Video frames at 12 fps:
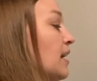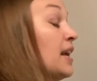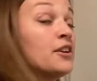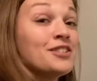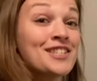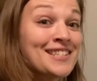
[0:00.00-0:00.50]

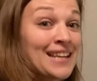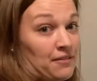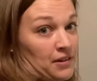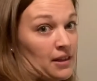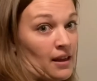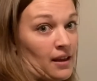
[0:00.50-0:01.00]
Here's the
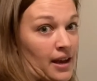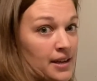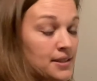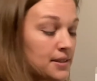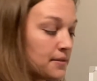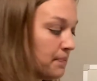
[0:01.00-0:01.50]
safety thing,
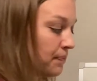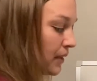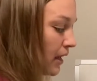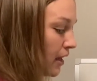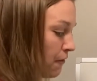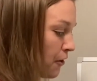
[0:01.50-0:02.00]
guys.
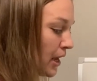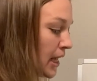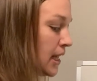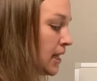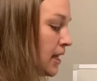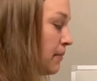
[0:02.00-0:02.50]
If you're
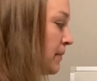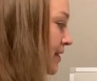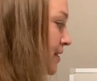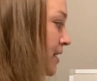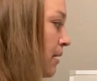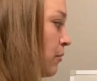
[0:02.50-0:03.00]
in a
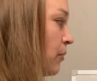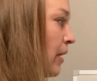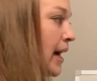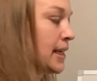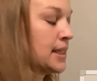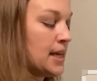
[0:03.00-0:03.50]
mixed animal
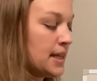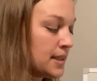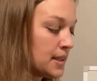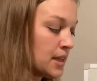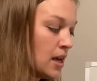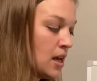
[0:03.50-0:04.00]

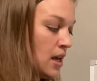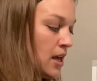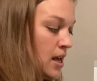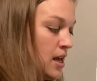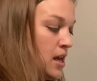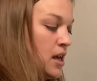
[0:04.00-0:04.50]
practice,
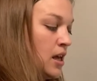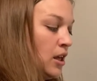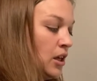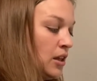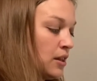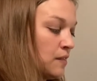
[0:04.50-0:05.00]

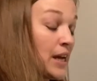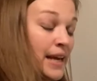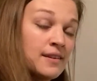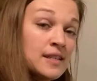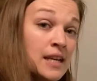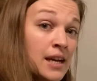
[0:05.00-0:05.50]

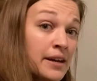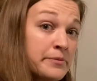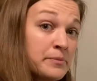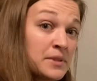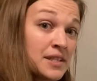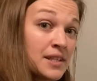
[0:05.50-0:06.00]
xylazine
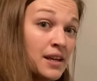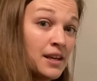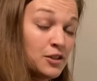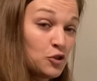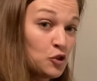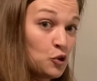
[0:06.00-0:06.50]
comes
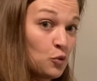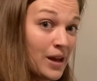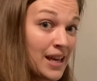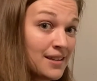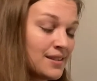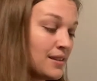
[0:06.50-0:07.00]
two
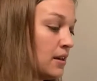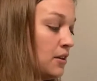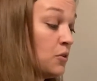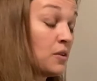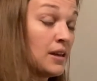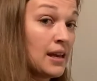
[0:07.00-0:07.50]
ways.
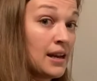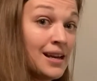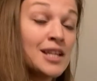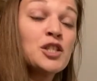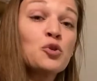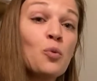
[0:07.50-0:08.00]
You can get it
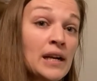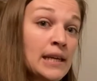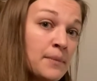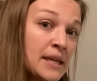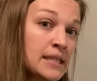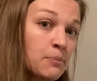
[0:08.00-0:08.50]
in
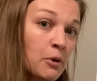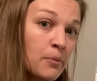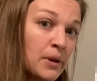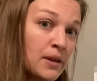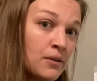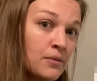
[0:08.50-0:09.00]
twenty milligrams per
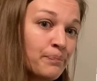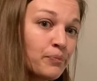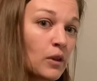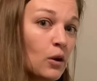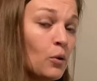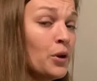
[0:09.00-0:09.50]
mil,
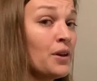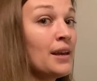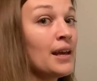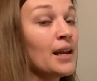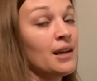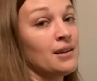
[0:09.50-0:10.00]
or you can
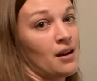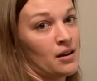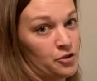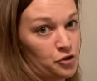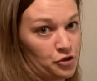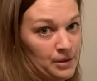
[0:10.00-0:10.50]
get it in one
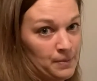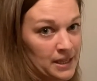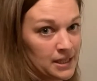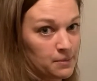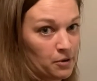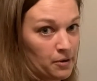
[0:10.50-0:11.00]
hundred
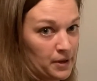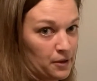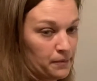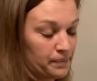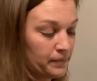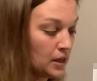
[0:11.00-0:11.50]
milligrams per
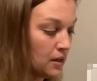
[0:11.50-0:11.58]
mil.